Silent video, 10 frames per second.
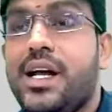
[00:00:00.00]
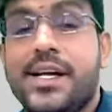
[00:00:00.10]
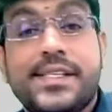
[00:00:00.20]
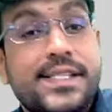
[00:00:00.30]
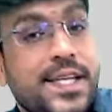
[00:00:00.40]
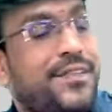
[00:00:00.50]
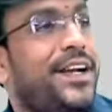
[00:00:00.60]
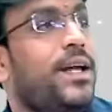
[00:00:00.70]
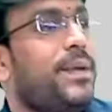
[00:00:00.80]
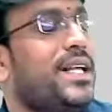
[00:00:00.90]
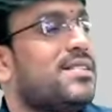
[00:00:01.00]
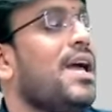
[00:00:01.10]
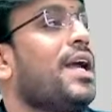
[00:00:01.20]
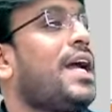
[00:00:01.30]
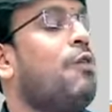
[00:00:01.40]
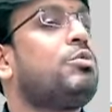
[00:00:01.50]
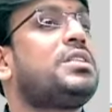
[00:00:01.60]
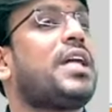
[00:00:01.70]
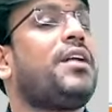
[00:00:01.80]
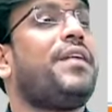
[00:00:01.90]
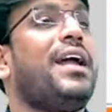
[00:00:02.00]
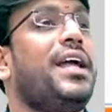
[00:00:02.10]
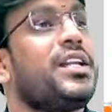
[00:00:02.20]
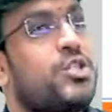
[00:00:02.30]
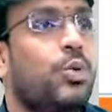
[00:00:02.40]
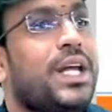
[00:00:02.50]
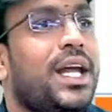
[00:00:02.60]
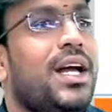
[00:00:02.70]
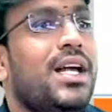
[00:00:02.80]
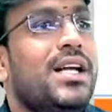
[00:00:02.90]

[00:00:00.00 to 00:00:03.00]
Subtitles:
CVD means countervailing duty.